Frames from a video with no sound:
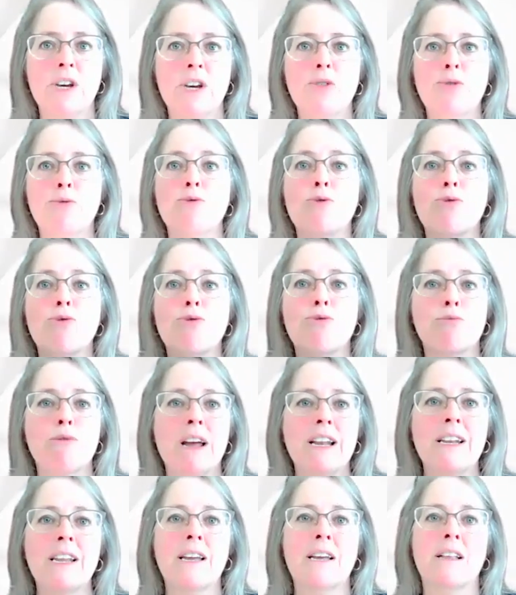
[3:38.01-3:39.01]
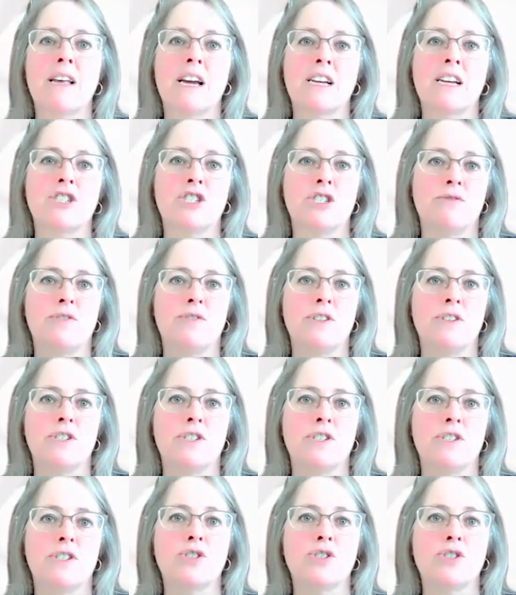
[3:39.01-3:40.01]
through threatening election
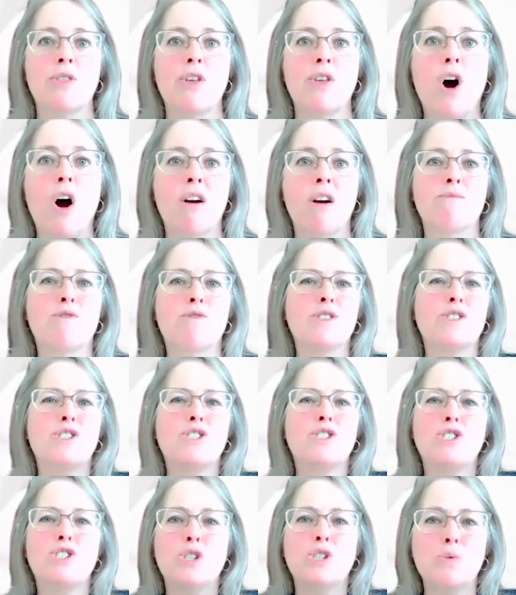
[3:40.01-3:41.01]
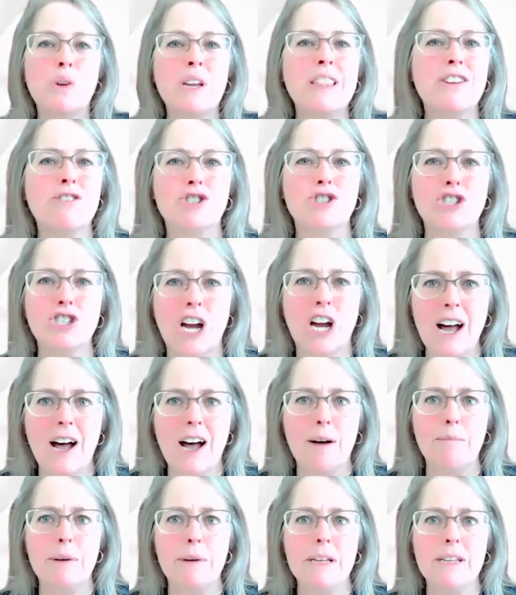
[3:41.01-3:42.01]
officials with harm for doing their
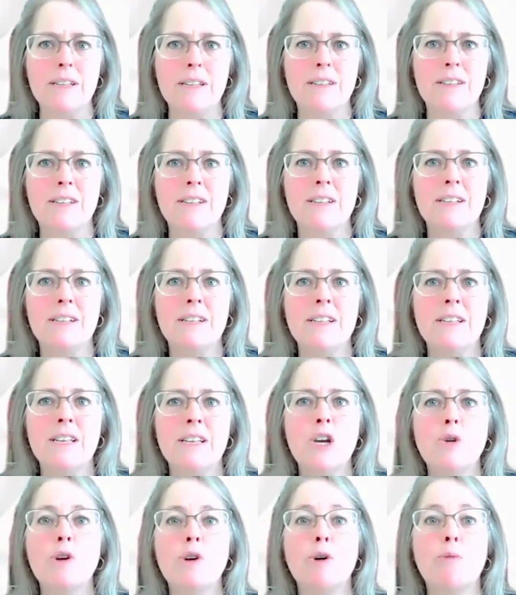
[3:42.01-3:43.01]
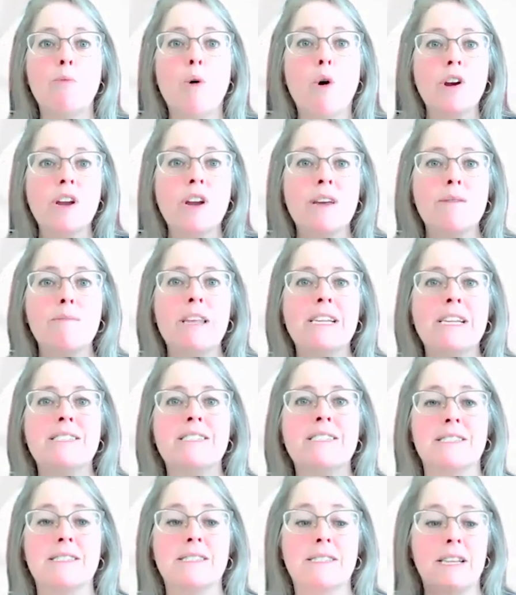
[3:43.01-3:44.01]
job. We are more committed
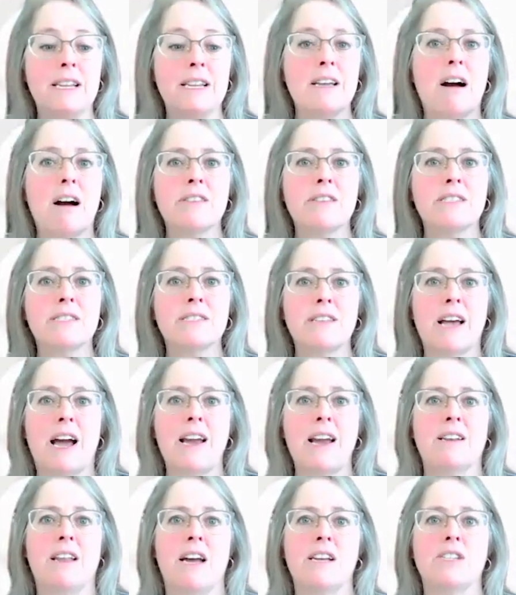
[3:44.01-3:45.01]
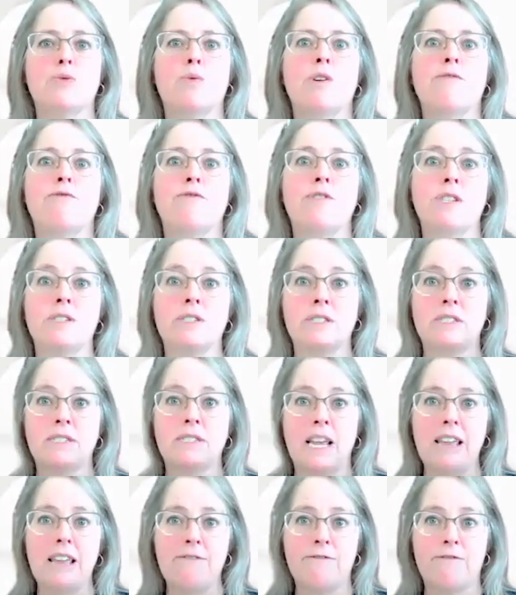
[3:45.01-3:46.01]
to sitting on the sidelines where it feels
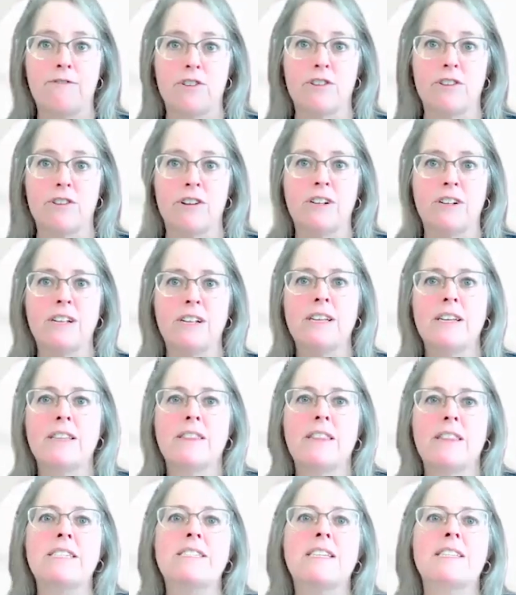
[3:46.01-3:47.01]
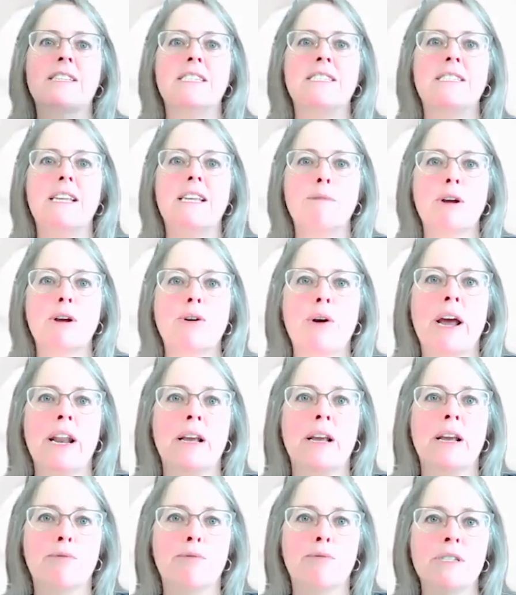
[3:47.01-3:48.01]
safer than to the
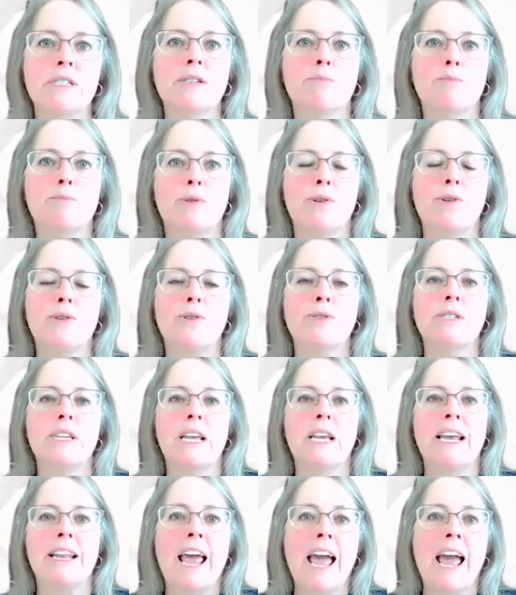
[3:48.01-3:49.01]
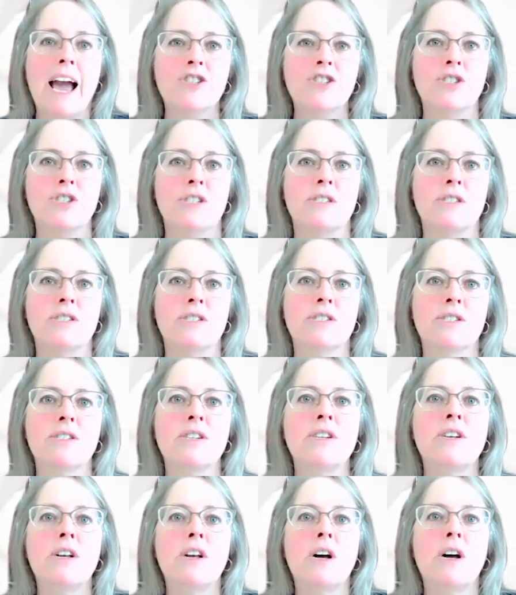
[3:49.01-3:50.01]
democratic principles and actions
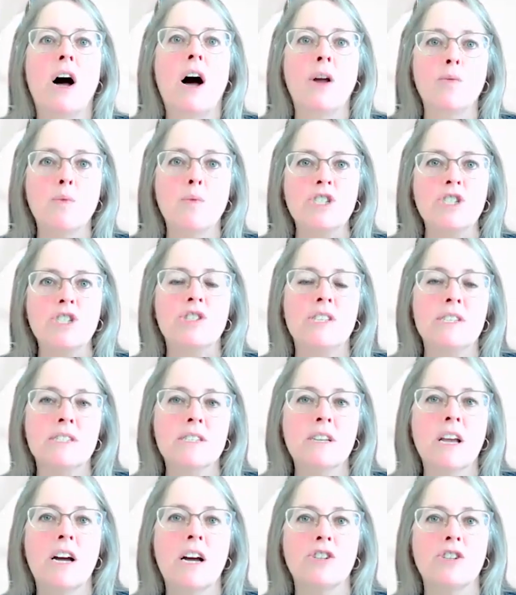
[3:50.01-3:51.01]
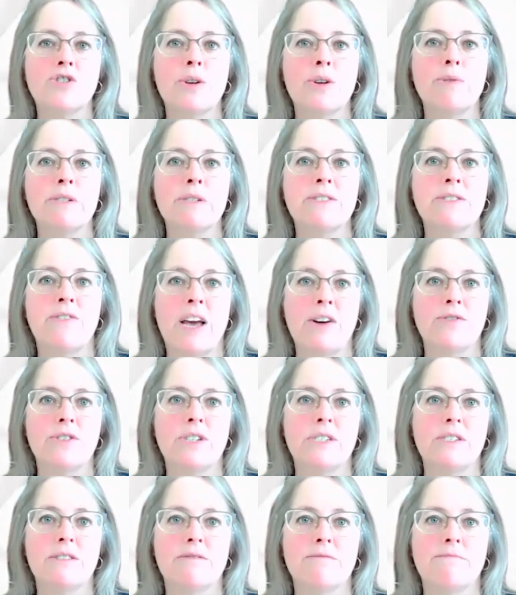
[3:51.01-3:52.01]
on which this country was
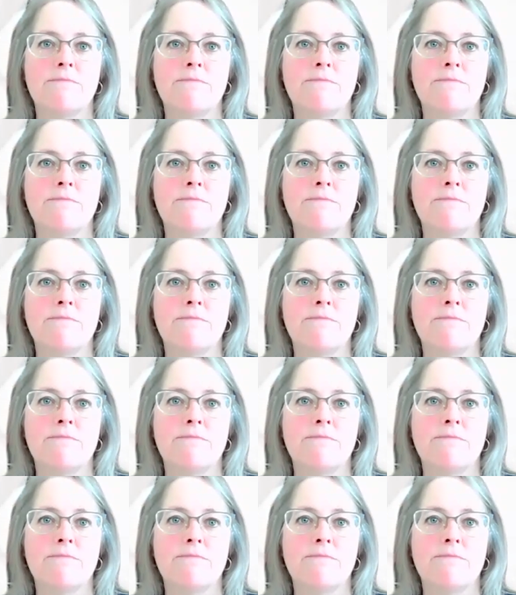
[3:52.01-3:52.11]
founded.